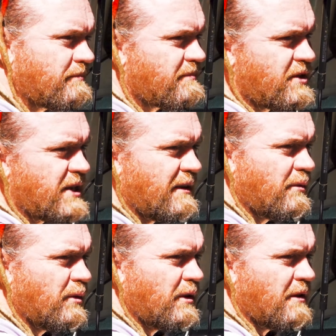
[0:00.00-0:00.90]
The general
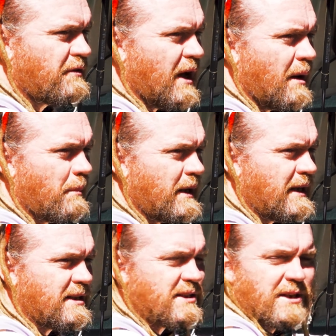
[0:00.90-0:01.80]
rule of thumb
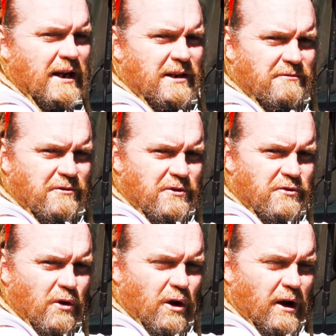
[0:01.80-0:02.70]
is take it for a
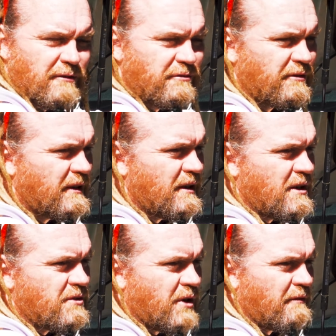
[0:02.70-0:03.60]
drive
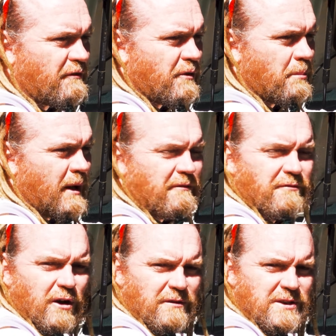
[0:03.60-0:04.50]
it for about
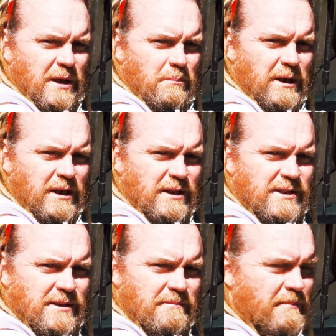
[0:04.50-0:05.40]
5 or 10
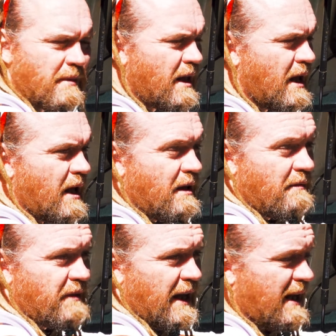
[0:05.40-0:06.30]
minutes,
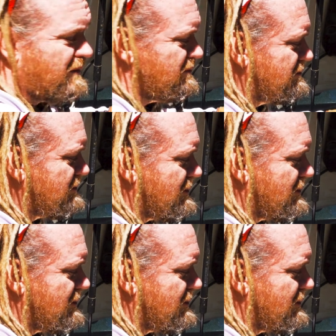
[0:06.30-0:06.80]
then